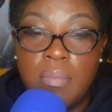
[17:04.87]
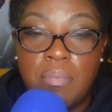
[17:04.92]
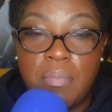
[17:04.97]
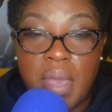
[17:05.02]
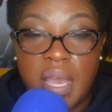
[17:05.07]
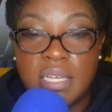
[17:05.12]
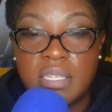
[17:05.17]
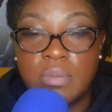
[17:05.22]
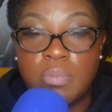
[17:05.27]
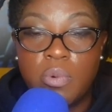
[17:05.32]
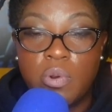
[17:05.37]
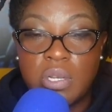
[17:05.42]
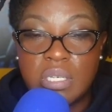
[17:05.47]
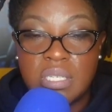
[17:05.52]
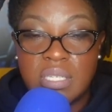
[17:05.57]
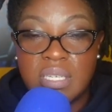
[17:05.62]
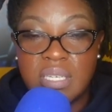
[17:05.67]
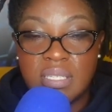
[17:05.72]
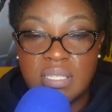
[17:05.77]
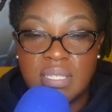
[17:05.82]
makes more
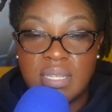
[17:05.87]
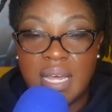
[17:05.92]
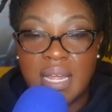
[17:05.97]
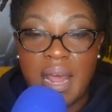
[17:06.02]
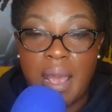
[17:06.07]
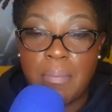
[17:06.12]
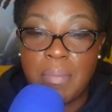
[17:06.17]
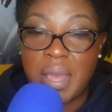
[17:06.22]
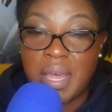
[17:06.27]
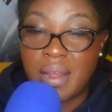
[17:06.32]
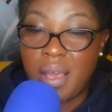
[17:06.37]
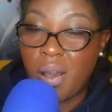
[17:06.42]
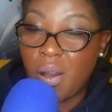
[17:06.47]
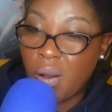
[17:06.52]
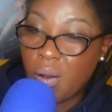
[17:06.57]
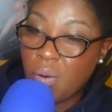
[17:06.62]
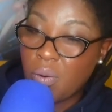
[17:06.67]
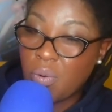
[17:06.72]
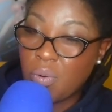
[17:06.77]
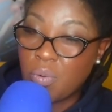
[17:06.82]
sense that I'm at
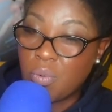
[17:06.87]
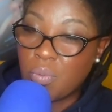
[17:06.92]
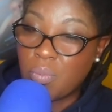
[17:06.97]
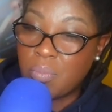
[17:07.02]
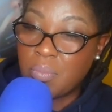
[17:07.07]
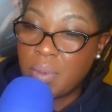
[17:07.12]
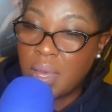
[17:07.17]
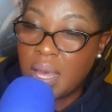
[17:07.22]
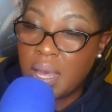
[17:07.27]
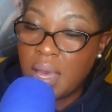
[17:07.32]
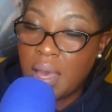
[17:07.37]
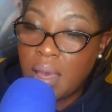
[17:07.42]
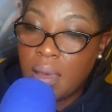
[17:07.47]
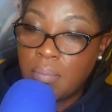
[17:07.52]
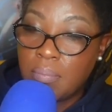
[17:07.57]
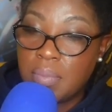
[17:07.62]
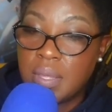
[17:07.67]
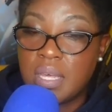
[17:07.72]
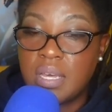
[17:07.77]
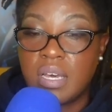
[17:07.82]
home
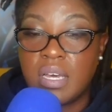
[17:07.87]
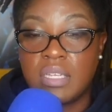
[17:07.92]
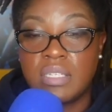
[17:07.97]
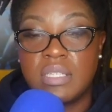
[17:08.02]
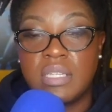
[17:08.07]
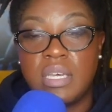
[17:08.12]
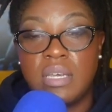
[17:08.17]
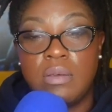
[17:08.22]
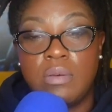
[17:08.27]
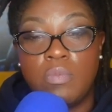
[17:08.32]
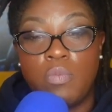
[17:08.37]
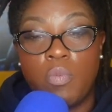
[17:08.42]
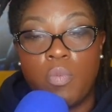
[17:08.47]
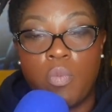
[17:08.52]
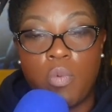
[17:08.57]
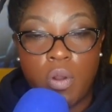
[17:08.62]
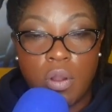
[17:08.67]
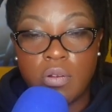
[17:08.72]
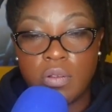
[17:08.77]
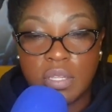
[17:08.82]
because the
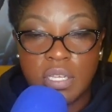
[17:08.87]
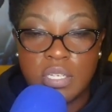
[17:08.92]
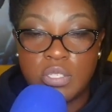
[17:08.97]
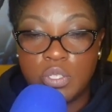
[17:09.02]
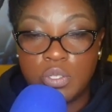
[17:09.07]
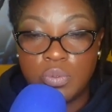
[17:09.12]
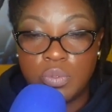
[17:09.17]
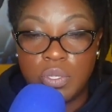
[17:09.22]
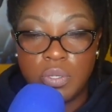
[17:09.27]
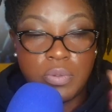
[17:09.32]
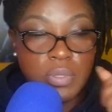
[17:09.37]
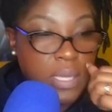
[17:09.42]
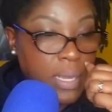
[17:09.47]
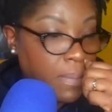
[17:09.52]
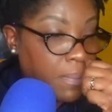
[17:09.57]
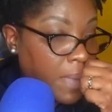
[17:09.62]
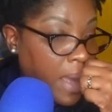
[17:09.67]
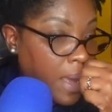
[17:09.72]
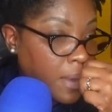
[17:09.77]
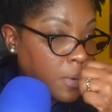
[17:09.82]
work that you do, the
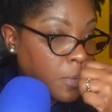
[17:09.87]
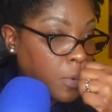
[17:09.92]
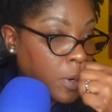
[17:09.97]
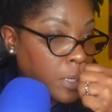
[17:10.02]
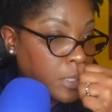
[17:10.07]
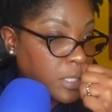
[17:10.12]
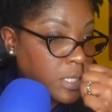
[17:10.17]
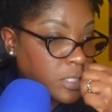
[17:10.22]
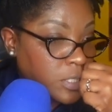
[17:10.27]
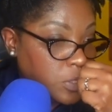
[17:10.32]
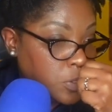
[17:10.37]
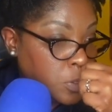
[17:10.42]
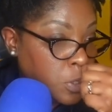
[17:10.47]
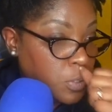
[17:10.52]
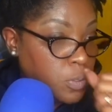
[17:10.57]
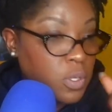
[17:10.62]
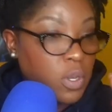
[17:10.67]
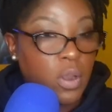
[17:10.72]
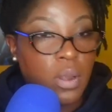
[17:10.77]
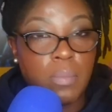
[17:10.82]
amount of work that you
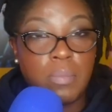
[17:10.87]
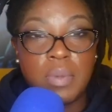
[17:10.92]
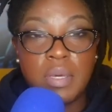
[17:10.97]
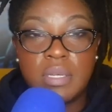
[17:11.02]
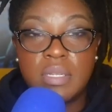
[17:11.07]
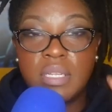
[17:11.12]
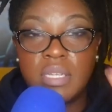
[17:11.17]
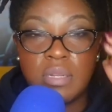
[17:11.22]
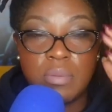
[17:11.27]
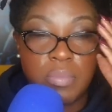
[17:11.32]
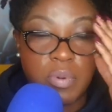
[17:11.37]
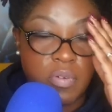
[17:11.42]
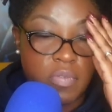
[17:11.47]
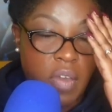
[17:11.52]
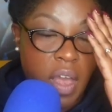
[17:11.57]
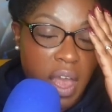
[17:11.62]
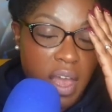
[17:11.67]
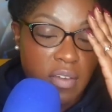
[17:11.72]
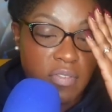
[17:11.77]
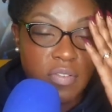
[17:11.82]
do, your ability to
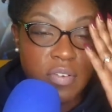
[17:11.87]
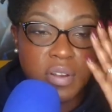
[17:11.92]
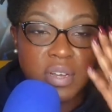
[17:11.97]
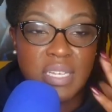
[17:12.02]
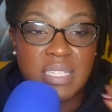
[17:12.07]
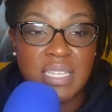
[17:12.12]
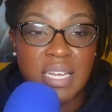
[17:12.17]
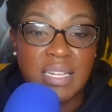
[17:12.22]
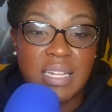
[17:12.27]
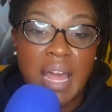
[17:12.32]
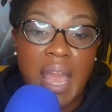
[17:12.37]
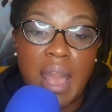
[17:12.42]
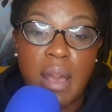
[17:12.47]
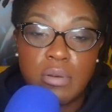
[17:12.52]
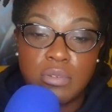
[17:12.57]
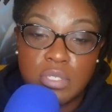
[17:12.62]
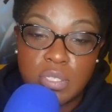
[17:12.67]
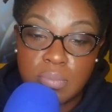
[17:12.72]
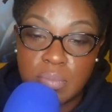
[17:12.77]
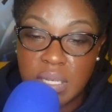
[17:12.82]
provide for us
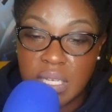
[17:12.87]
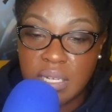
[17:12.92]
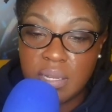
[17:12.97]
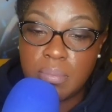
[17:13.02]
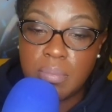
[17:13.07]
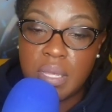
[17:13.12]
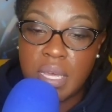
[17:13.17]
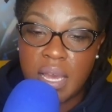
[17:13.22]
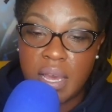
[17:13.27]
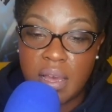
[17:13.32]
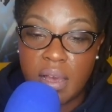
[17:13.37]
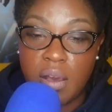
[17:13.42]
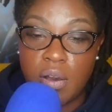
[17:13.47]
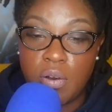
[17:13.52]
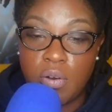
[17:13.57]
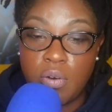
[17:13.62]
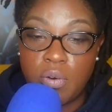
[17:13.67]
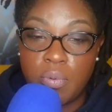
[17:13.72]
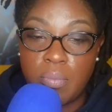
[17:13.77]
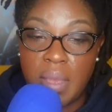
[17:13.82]
allows me to be at
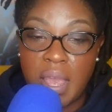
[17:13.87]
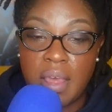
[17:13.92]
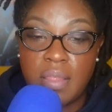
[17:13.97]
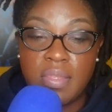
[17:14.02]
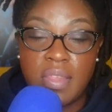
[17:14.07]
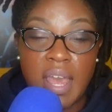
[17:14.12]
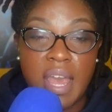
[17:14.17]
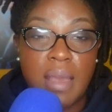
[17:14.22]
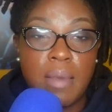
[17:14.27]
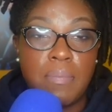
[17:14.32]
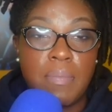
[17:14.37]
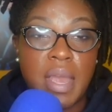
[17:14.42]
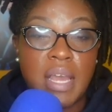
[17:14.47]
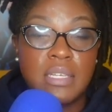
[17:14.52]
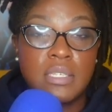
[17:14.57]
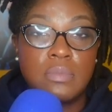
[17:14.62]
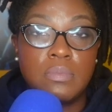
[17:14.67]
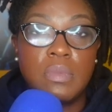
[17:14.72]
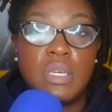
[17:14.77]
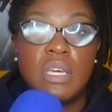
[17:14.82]
home and that
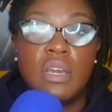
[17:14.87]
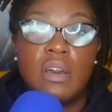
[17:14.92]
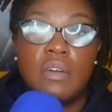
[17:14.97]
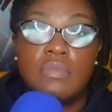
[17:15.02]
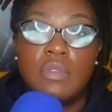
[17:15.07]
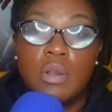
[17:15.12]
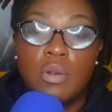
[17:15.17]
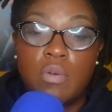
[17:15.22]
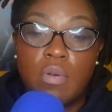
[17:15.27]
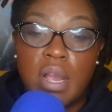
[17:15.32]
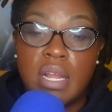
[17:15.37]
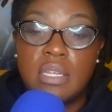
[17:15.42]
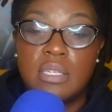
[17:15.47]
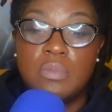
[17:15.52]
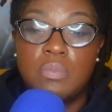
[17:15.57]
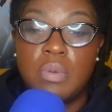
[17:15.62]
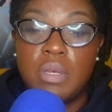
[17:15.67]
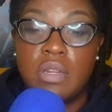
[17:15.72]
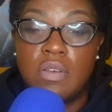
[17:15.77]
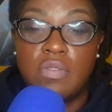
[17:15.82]
makes me of the
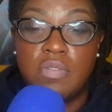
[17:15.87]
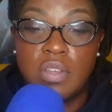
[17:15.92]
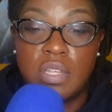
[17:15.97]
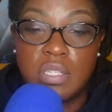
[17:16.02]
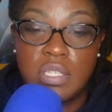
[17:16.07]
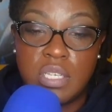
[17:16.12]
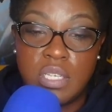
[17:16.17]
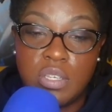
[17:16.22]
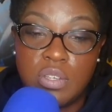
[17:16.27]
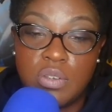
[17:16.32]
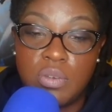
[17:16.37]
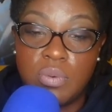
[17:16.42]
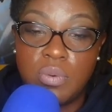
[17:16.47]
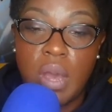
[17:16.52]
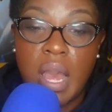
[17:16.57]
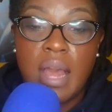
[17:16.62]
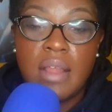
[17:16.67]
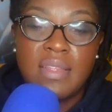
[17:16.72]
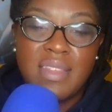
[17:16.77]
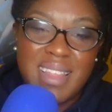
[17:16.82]
greatest benefit to
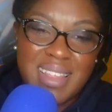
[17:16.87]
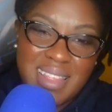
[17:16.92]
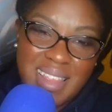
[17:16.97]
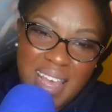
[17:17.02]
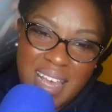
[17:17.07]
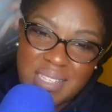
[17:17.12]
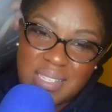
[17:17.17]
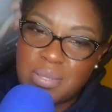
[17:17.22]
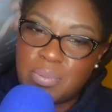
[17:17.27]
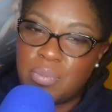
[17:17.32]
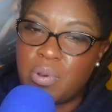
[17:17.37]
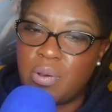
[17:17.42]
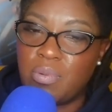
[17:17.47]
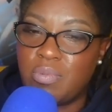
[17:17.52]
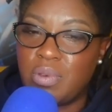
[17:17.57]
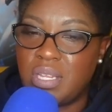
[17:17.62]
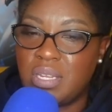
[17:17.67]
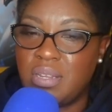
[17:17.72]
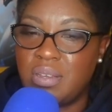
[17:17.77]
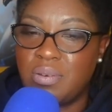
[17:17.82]
you, then that's what
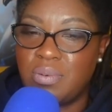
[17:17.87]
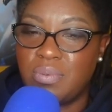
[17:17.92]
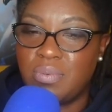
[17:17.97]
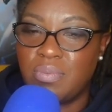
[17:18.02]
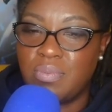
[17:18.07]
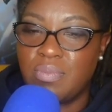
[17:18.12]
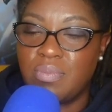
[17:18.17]
we do.